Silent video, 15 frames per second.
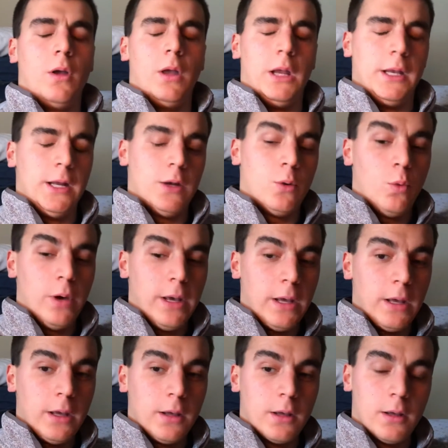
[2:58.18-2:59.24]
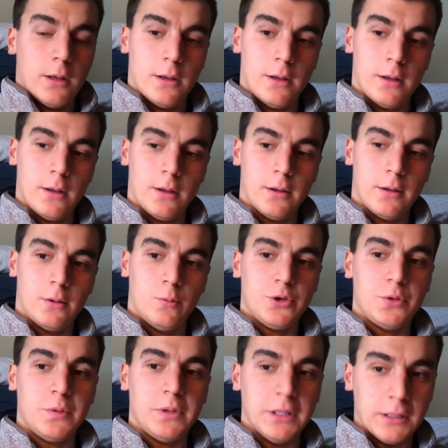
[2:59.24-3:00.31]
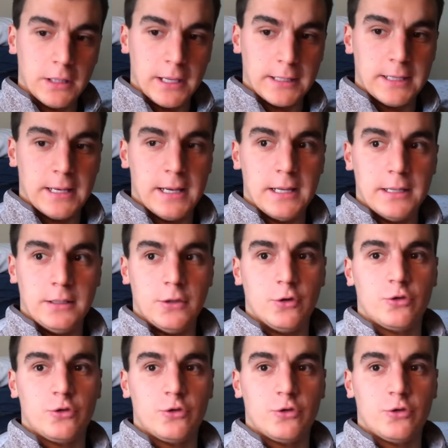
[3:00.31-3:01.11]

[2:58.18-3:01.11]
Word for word: and in a way when you eat like that, you're